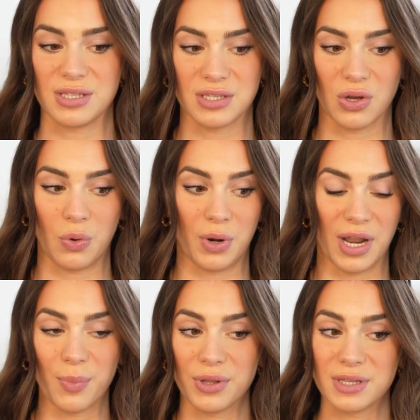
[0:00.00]
So when I
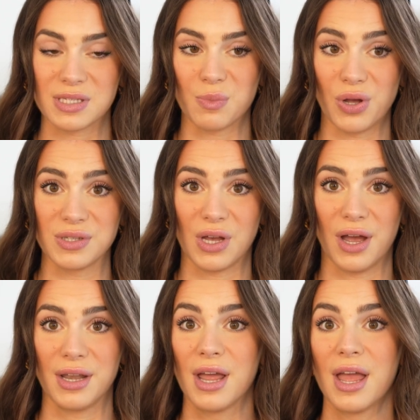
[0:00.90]
put the smalls
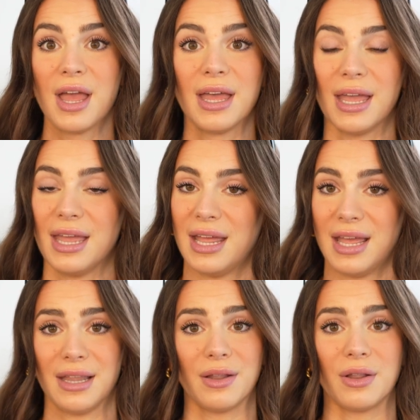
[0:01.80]
on, it
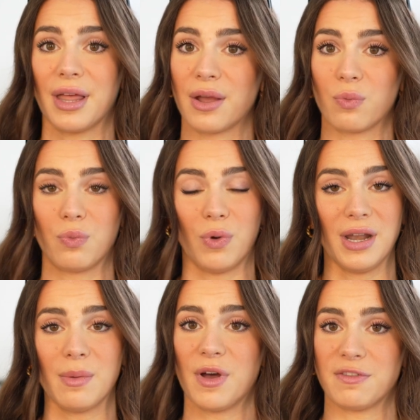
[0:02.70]
hit like right
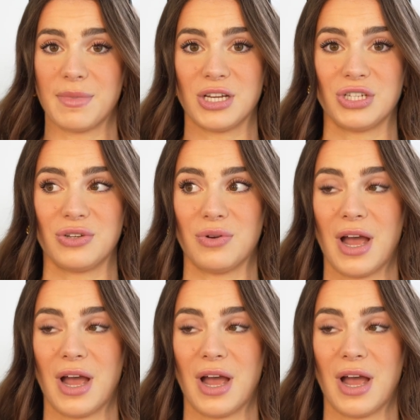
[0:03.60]
above my shoe.